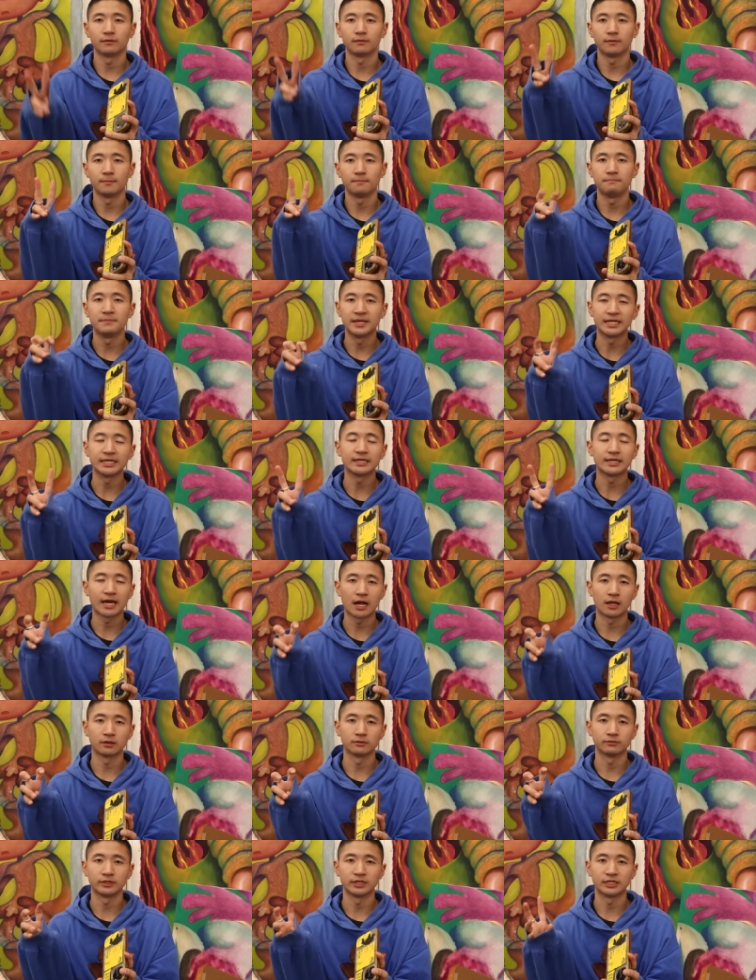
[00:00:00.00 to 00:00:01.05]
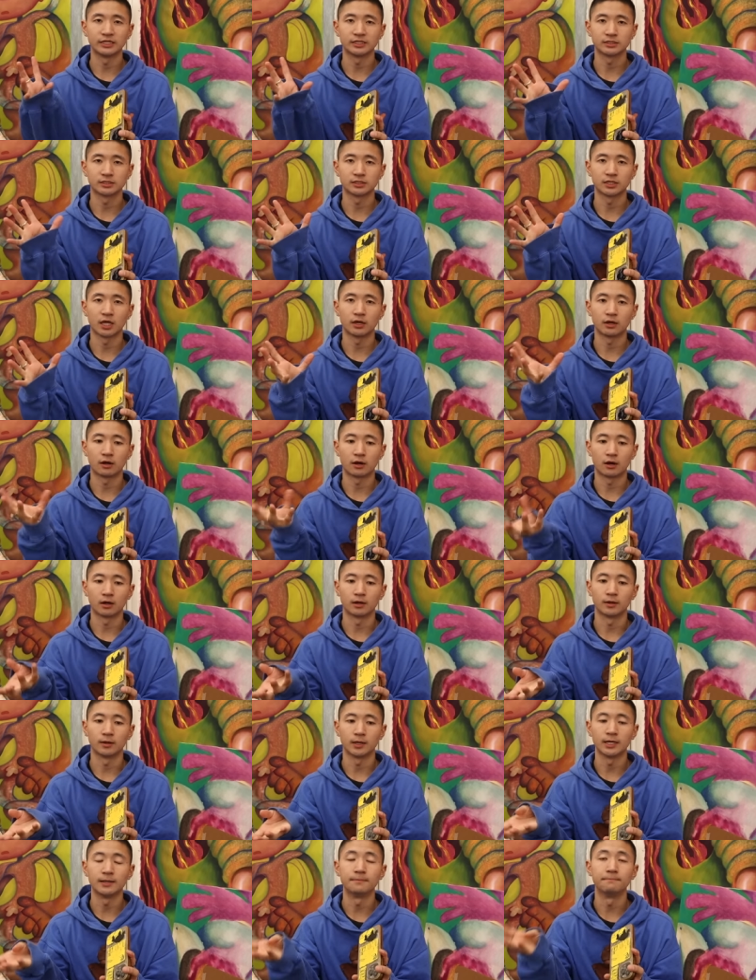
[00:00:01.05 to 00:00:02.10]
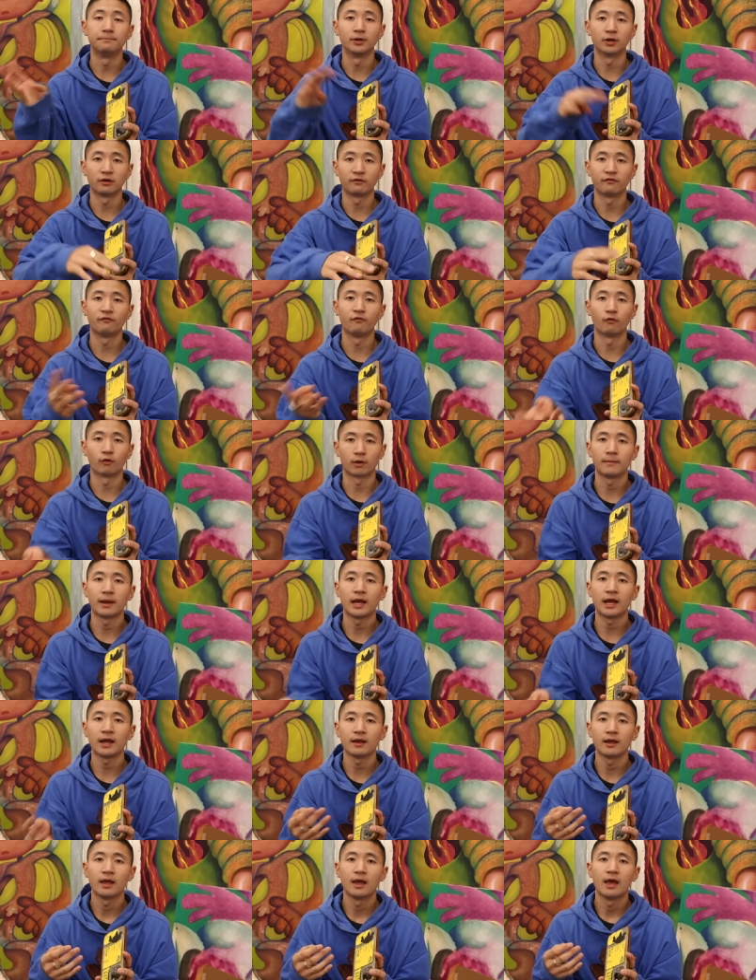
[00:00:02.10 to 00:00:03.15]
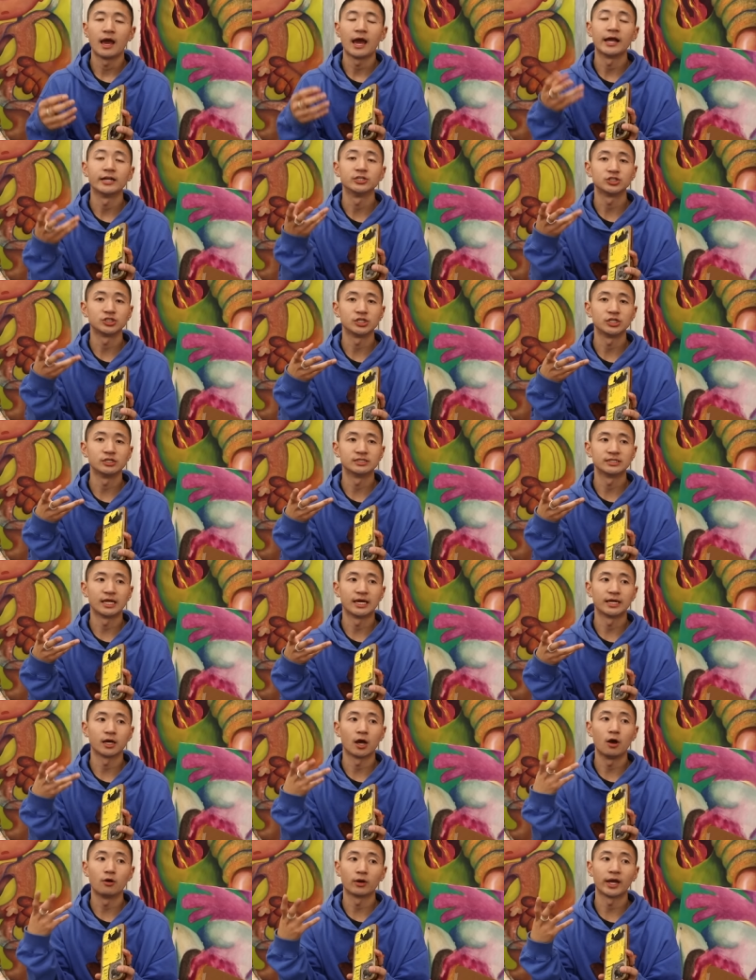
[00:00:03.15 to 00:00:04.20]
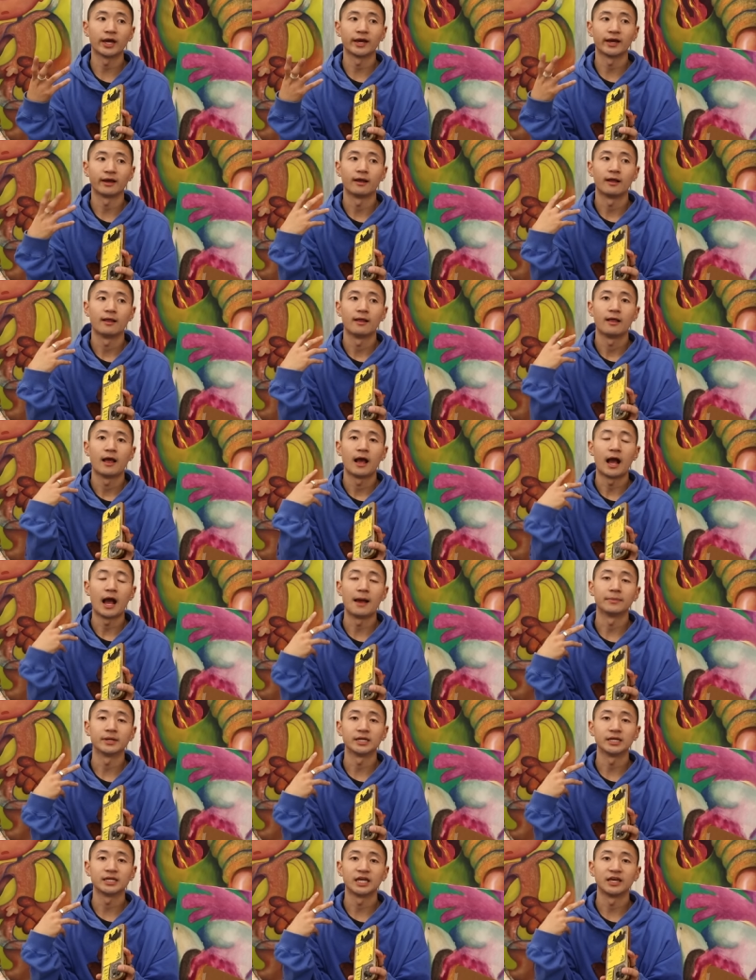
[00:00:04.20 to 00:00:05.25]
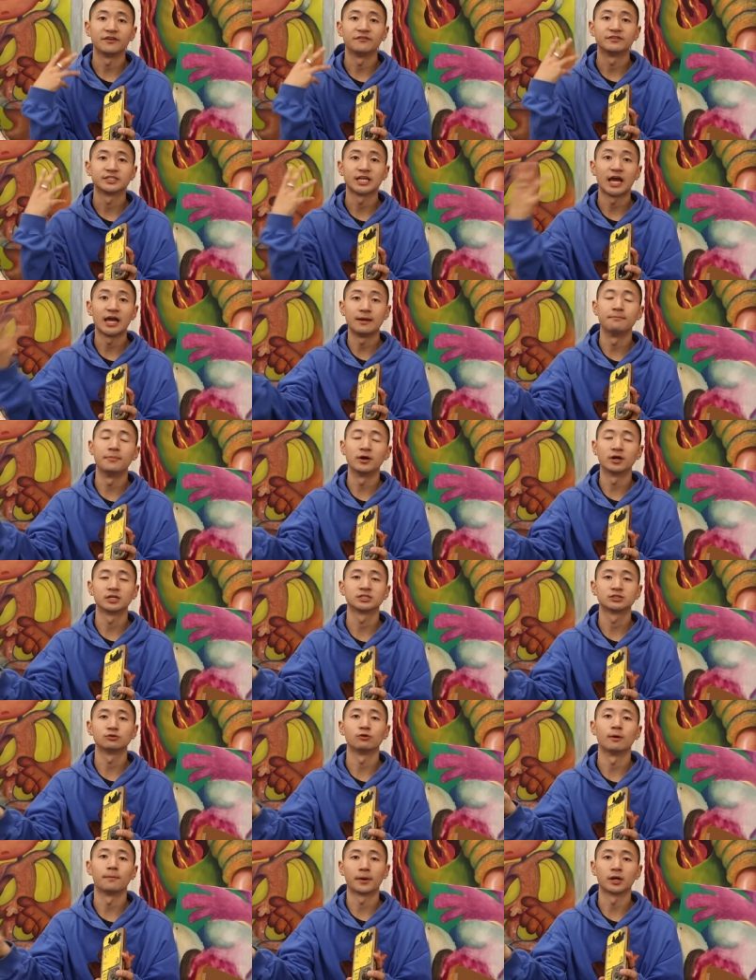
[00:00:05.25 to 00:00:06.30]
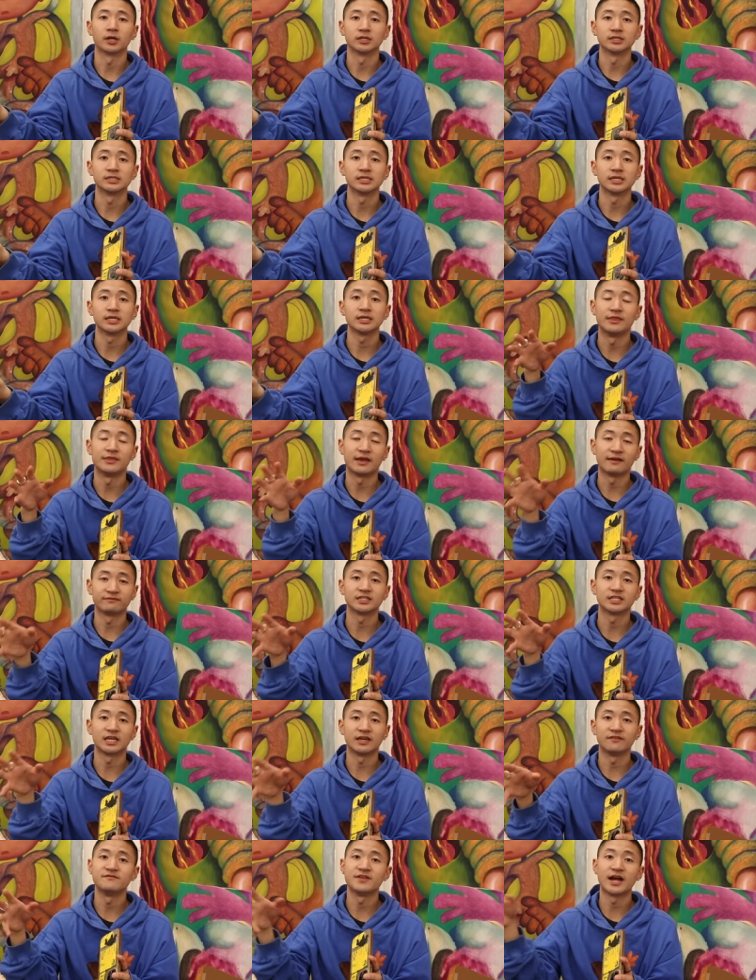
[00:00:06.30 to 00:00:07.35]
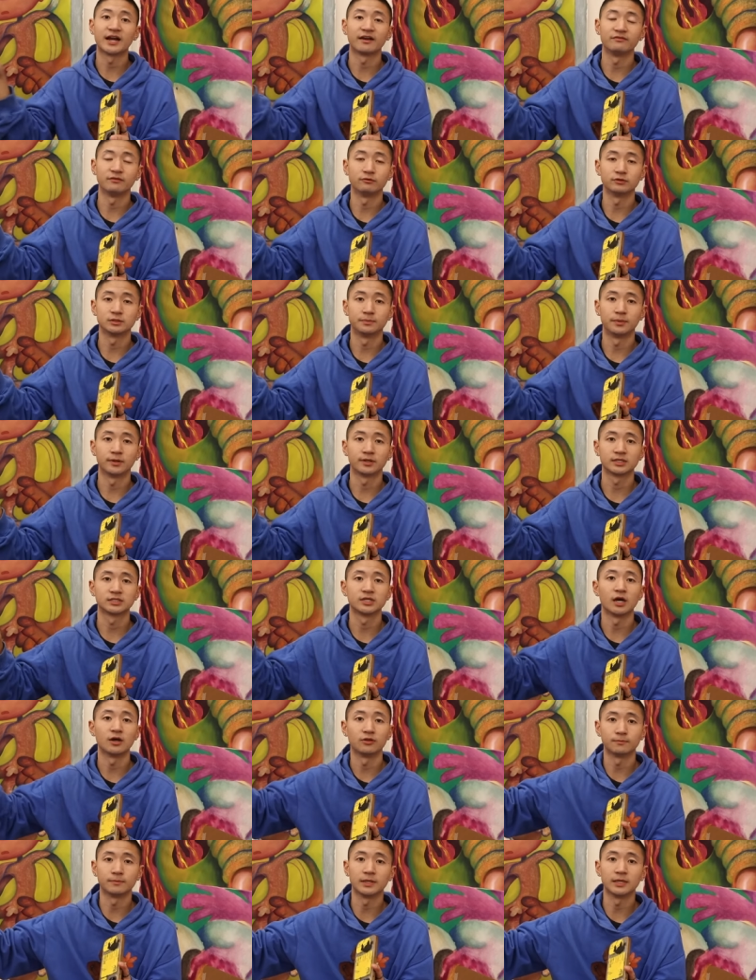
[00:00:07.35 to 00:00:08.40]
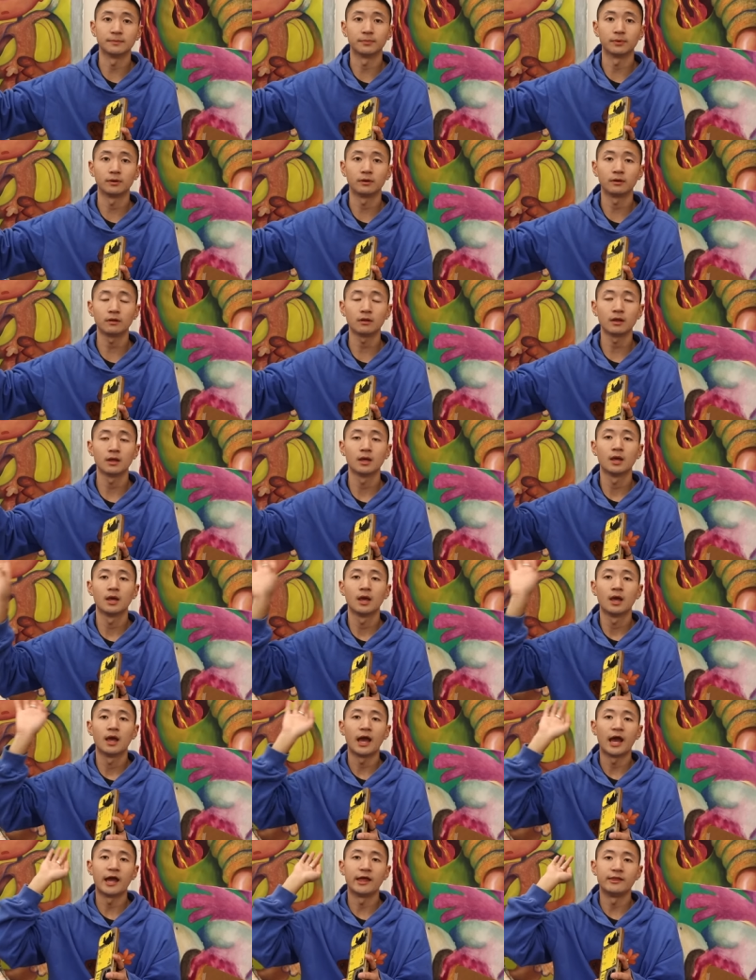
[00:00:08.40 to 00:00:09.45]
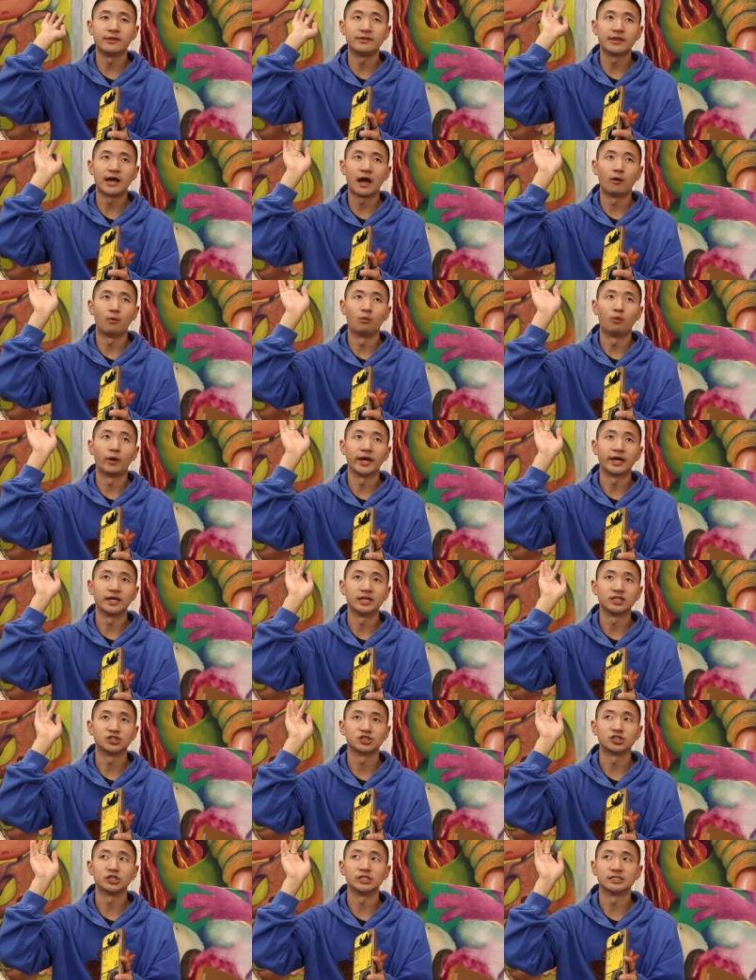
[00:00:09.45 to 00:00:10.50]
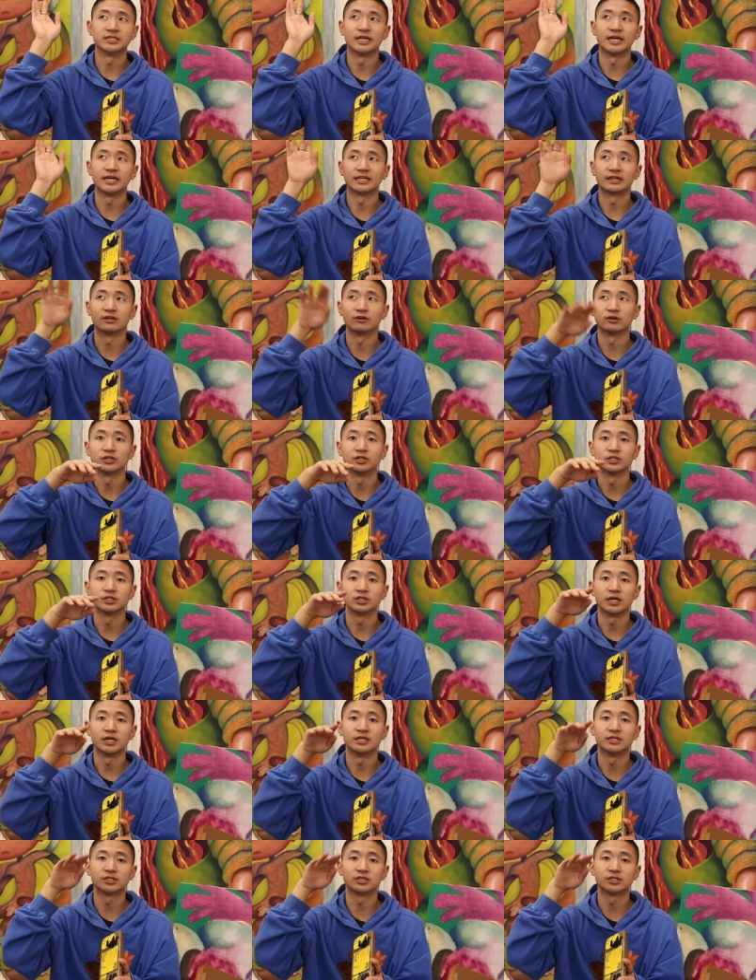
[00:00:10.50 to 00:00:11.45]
mini galleries that are in book format, and she's like, okay, I'm going to give 10 books to a person and they have to give nine of those books to other people. And then that way, she's like, there's a